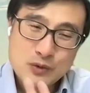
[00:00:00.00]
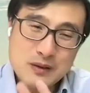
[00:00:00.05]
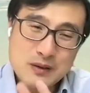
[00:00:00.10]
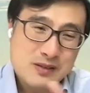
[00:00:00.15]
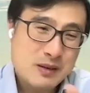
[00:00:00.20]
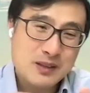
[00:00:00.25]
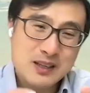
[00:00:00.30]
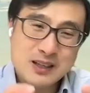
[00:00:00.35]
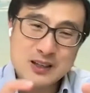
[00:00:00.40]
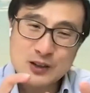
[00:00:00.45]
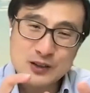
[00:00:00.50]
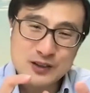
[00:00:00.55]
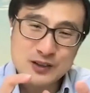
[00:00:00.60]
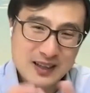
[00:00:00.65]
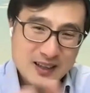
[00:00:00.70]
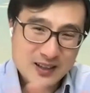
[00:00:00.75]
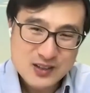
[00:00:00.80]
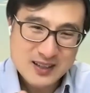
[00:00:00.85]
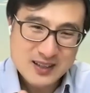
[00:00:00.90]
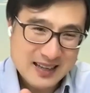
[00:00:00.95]
We have something
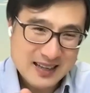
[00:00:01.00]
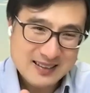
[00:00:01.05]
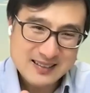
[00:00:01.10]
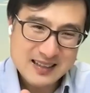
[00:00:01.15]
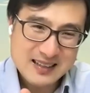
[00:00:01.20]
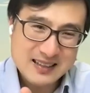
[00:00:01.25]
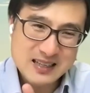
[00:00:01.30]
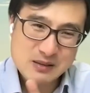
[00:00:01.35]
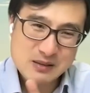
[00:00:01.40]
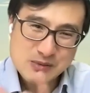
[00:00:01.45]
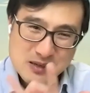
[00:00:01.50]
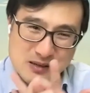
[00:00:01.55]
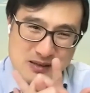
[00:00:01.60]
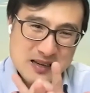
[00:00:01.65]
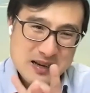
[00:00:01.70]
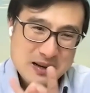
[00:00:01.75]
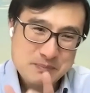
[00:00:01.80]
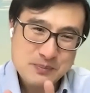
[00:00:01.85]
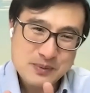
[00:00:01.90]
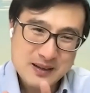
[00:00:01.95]
called the internet that keeps
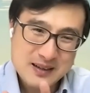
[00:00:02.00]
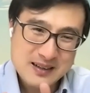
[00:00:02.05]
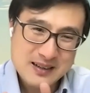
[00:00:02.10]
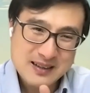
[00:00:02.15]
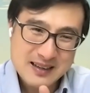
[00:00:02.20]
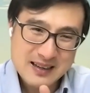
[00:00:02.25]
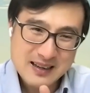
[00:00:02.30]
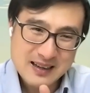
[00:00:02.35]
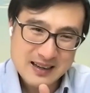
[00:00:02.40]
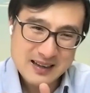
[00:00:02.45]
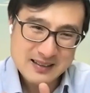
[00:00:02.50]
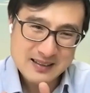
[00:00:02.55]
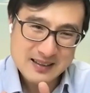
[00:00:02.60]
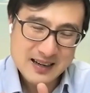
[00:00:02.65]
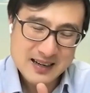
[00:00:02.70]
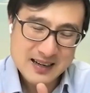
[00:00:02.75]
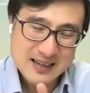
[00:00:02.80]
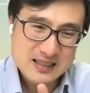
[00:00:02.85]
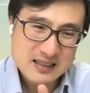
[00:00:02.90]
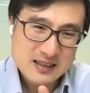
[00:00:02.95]
us up at
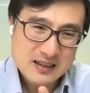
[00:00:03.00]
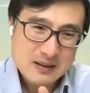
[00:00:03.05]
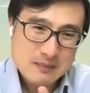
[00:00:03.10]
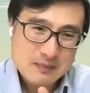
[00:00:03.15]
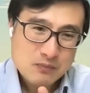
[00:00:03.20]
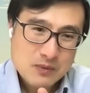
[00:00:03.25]
night.